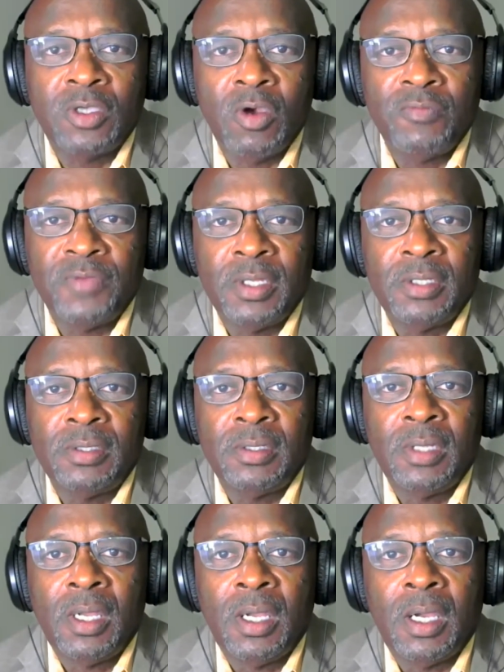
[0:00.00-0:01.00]
COVID,
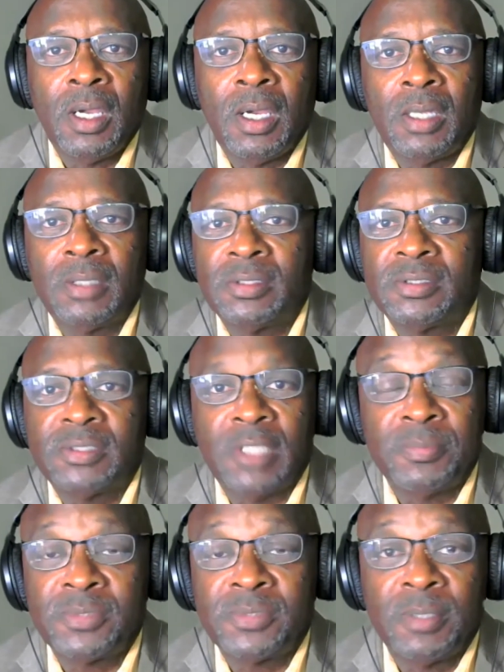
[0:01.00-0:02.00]
the
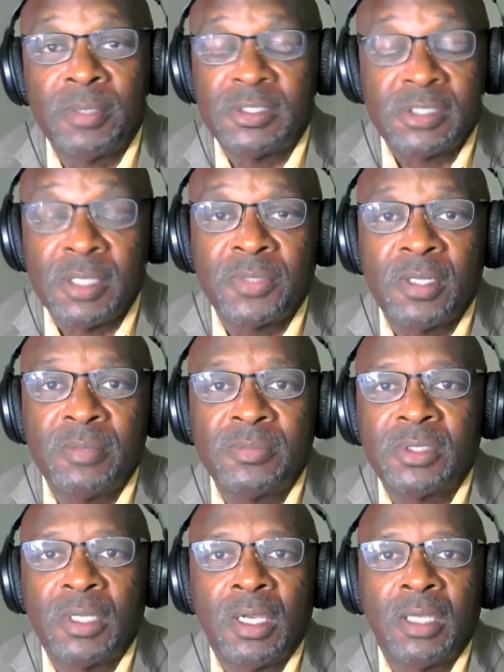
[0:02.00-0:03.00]

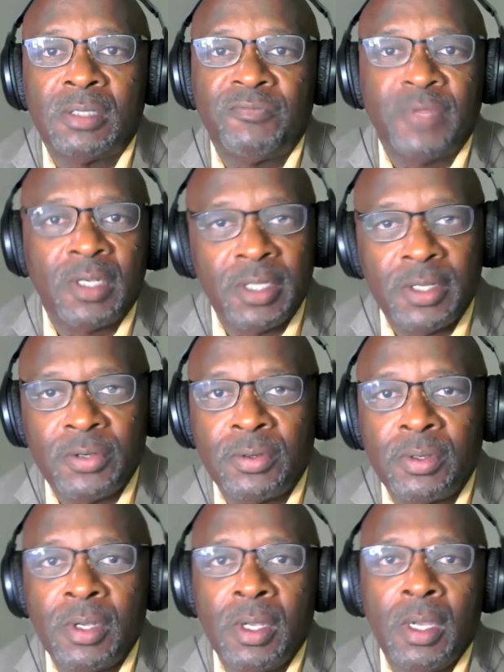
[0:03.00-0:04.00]
symptoms, the
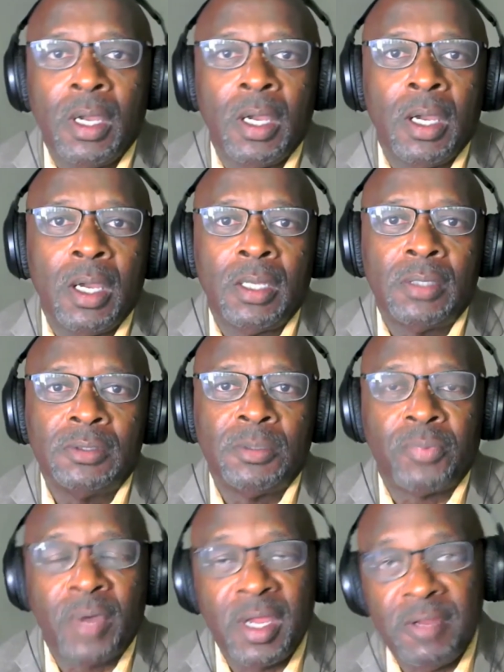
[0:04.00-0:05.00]
ventilator,
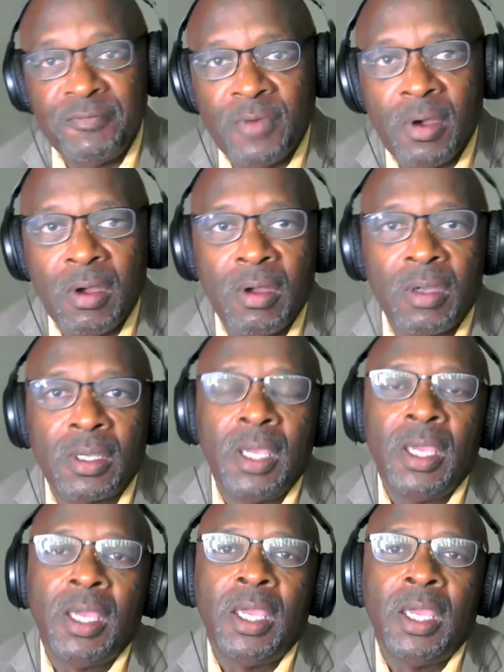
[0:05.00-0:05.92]
the brain fog,